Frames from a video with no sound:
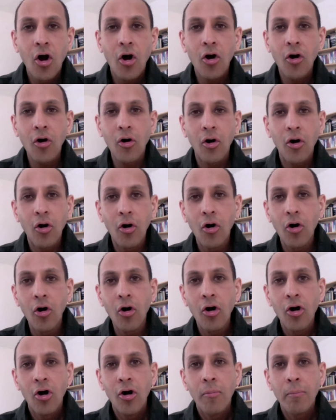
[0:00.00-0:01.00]

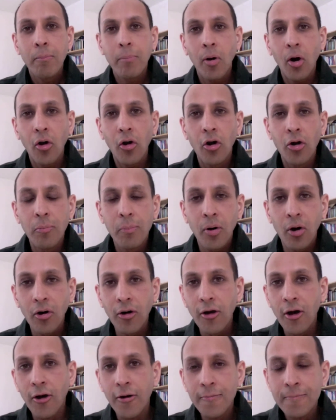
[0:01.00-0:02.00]

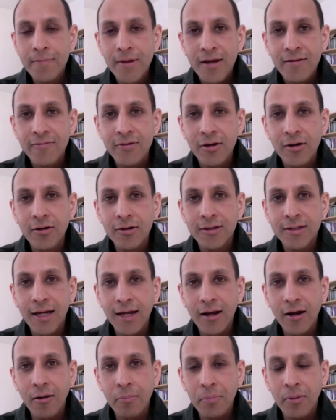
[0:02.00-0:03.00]
Ho'oponopono. If you look
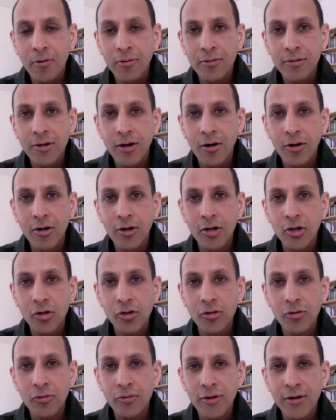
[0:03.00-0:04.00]
that up on
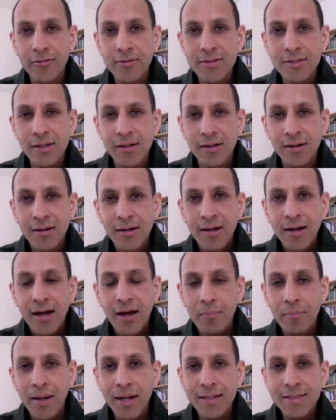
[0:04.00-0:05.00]
Google, there is a
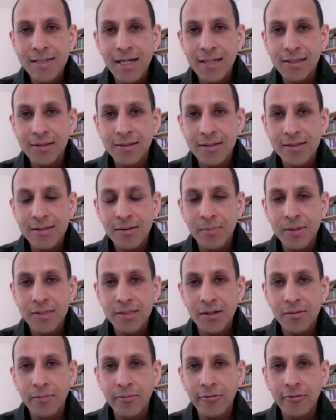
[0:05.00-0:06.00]
meditation that somebody's
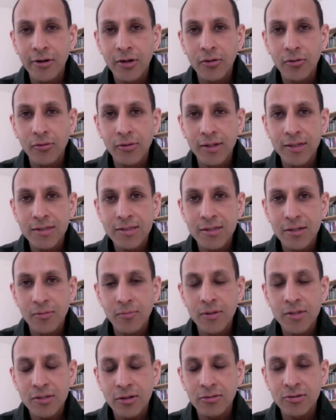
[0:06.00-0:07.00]
going to be recording soon,
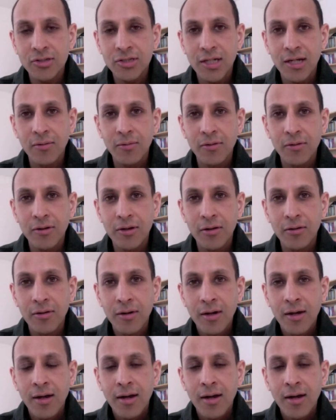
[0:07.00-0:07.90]
which I'll share with you.